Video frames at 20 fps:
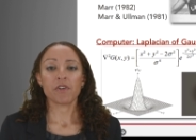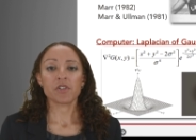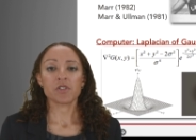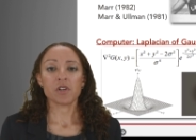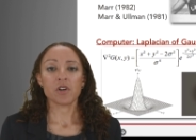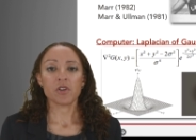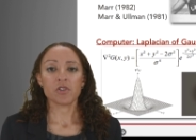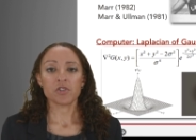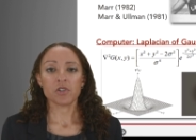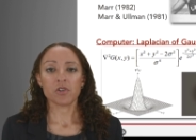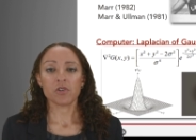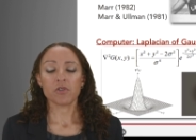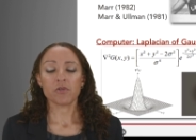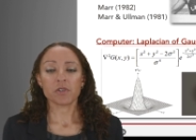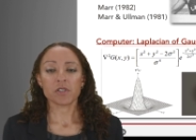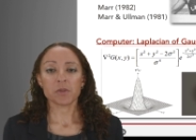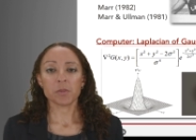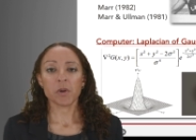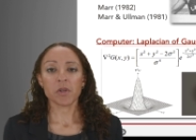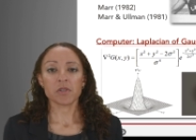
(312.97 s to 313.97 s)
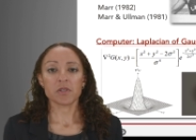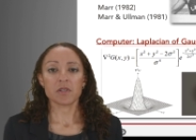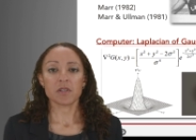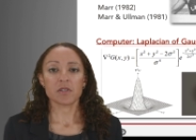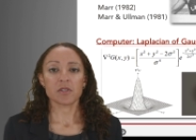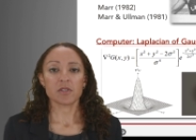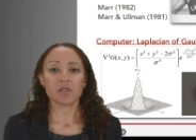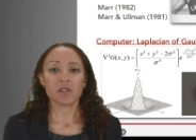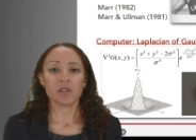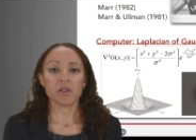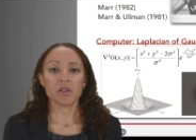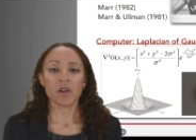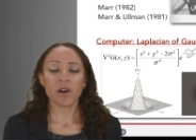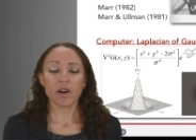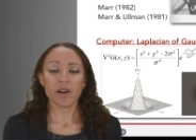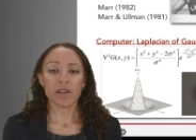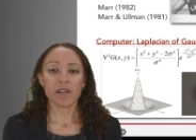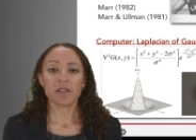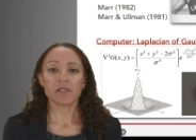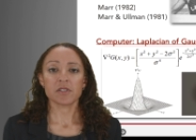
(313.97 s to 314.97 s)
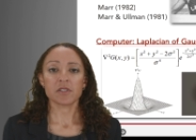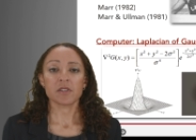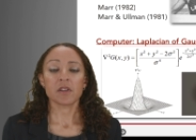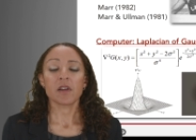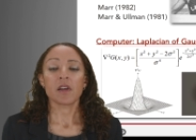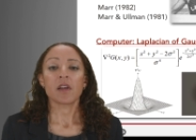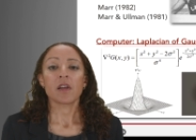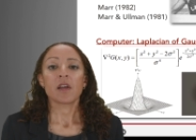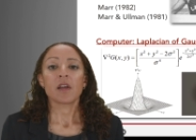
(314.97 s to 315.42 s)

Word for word: physiological responses to light,